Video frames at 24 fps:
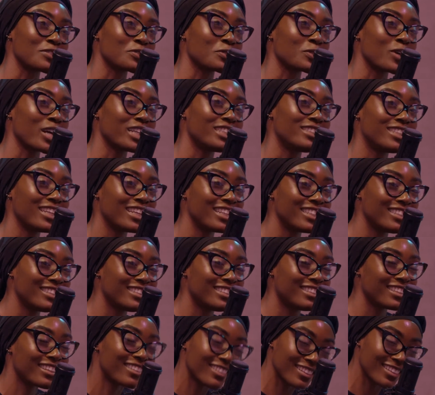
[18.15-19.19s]

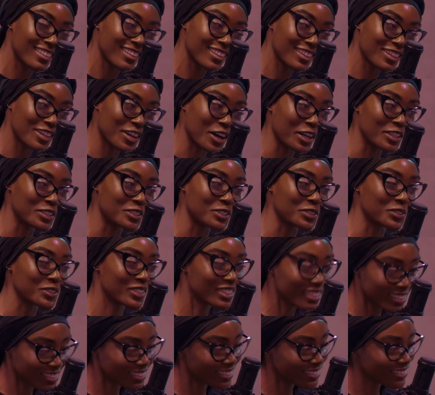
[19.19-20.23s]
wretched
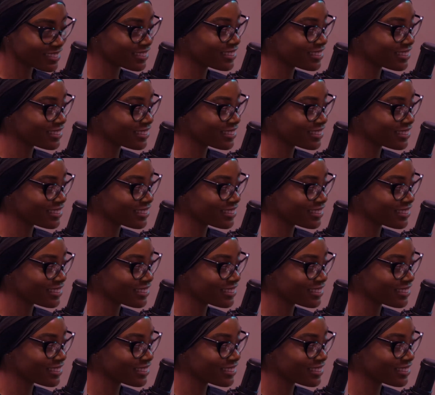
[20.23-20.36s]
country.